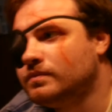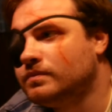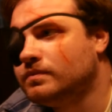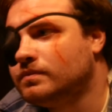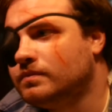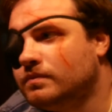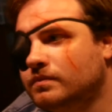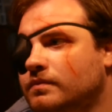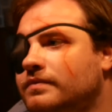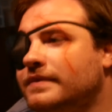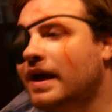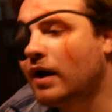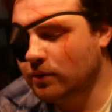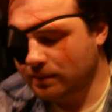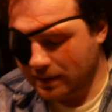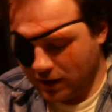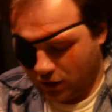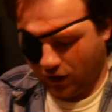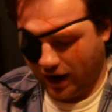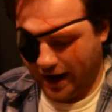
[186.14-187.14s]
That would be good. That
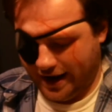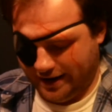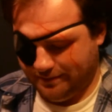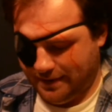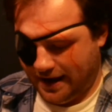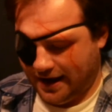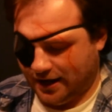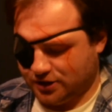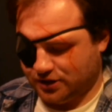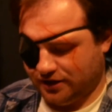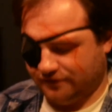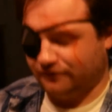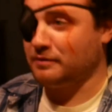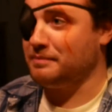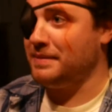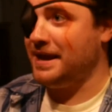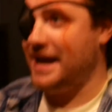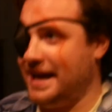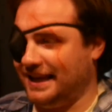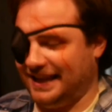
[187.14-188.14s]
would be great, yes. actually, for
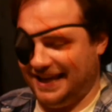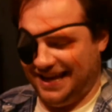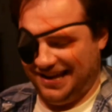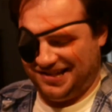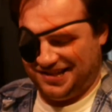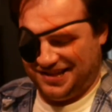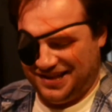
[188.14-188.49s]
me at least.